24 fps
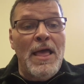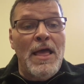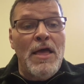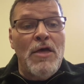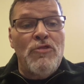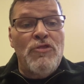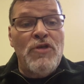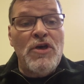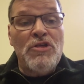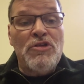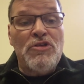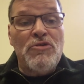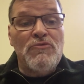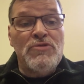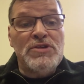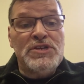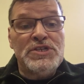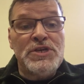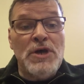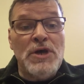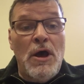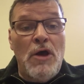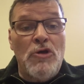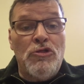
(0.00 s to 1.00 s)
This
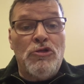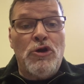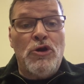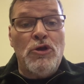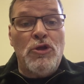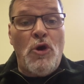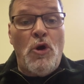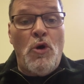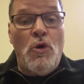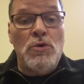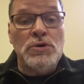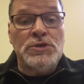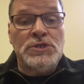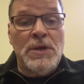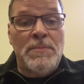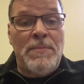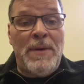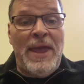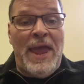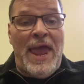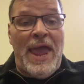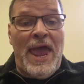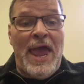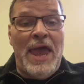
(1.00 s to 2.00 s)
research could also
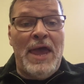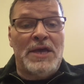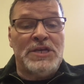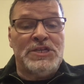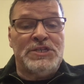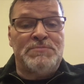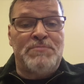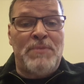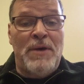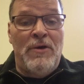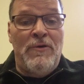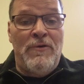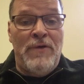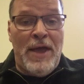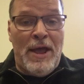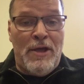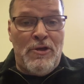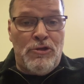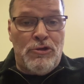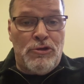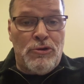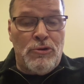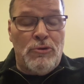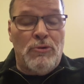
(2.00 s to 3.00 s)
be
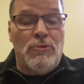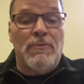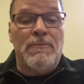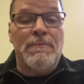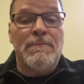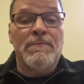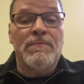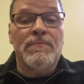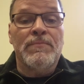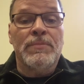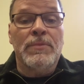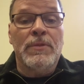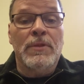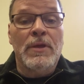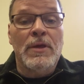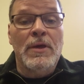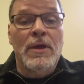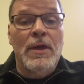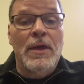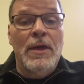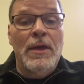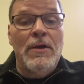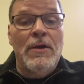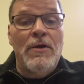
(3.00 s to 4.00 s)
experiential.
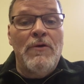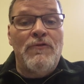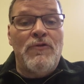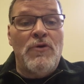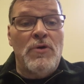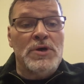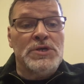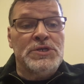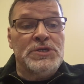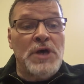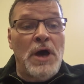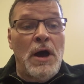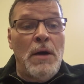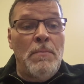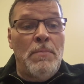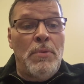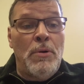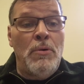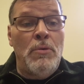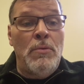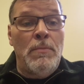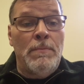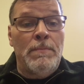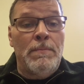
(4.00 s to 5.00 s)
For
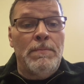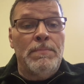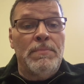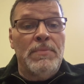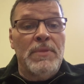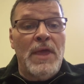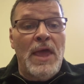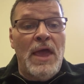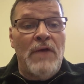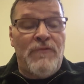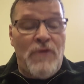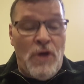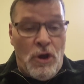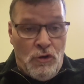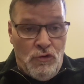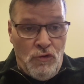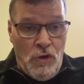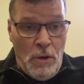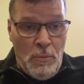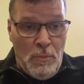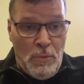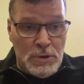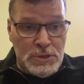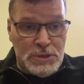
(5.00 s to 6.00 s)
example, if a
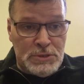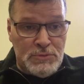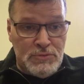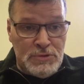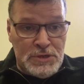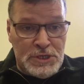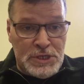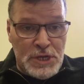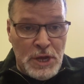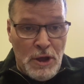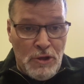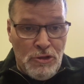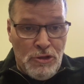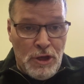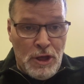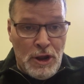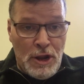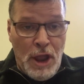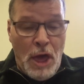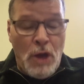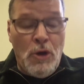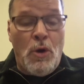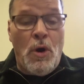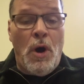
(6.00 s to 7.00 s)
group was
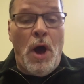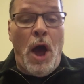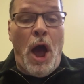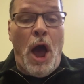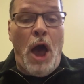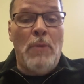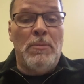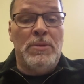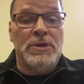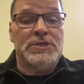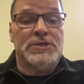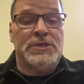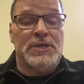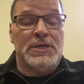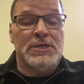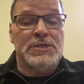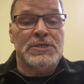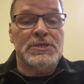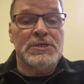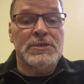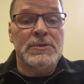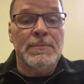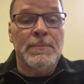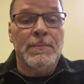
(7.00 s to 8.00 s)
researching local
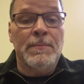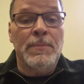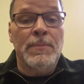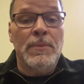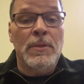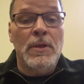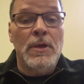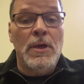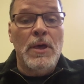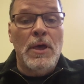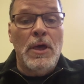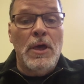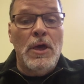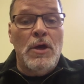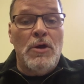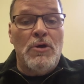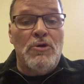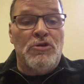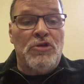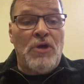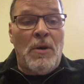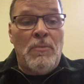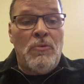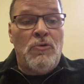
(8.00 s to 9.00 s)
homelessness,
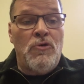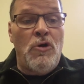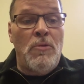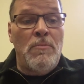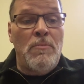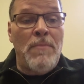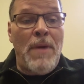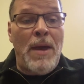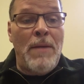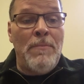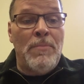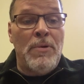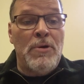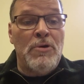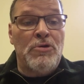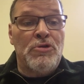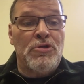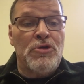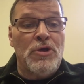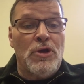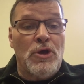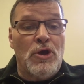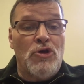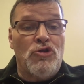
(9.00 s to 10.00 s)
some group
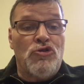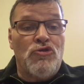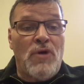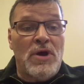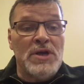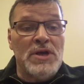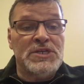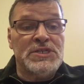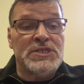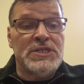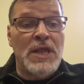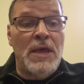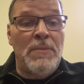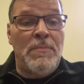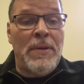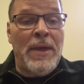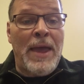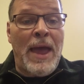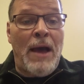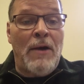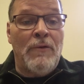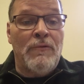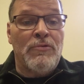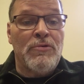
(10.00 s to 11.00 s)
members could try
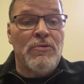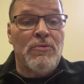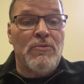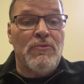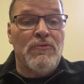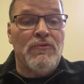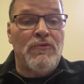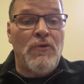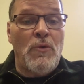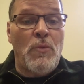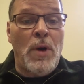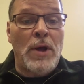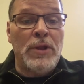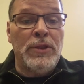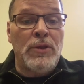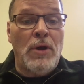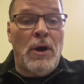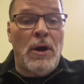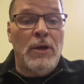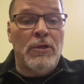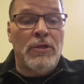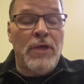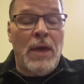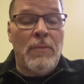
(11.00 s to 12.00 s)
sleeping out for one
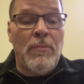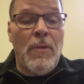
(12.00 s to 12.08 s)
night and